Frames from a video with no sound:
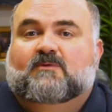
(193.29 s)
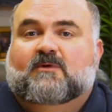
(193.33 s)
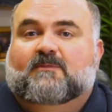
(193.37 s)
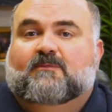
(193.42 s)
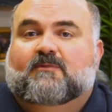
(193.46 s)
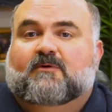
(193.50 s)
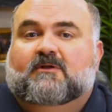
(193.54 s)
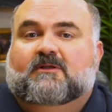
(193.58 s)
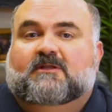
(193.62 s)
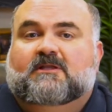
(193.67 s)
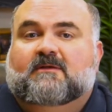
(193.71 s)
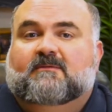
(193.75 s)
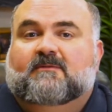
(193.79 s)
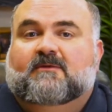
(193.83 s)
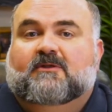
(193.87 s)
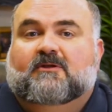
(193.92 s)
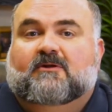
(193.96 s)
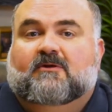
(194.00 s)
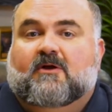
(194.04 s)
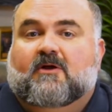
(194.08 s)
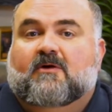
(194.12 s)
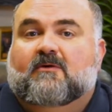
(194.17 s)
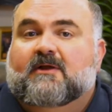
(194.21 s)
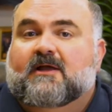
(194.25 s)
we put them in
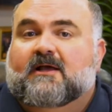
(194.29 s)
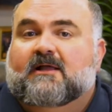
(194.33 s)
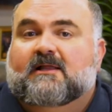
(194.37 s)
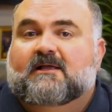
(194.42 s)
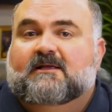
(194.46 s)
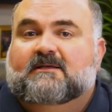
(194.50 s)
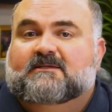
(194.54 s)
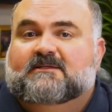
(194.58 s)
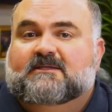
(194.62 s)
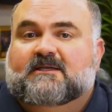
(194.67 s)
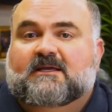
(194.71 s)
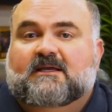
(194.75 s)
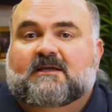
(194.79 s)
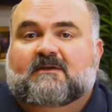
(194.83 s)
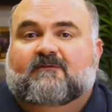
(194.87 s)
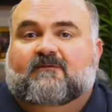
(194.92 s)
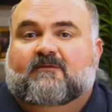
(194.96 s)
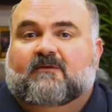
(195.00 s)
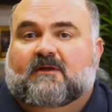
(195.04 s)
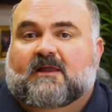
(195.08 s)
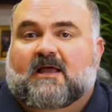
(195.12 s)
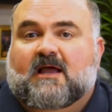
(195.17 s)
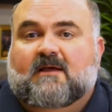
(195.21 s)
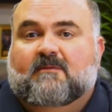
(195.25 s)
their own LLC
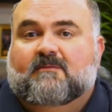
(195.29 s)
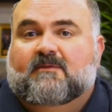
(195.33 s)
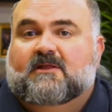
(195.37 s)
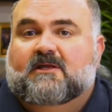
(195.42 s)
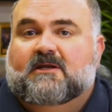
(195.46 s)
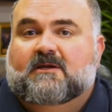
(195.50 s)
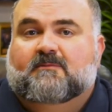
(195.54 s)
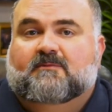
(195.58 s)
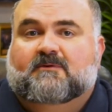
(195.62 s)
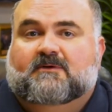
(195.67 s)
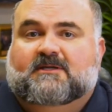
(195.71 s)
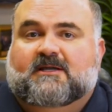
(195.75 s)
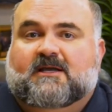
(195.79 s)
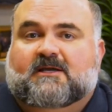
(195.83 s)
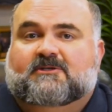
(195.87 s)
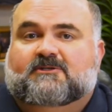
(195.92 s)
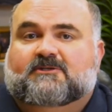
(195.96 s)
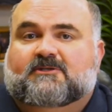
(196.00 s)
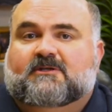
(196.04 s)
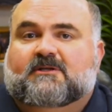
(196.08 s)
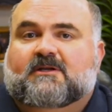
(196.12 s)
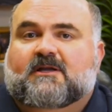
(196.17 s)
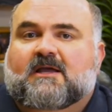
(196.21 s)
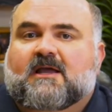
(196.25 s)
for liability
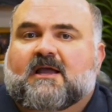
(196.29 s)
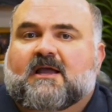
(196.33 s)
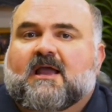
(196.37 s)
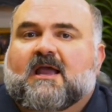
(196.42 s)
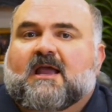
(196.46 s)
protection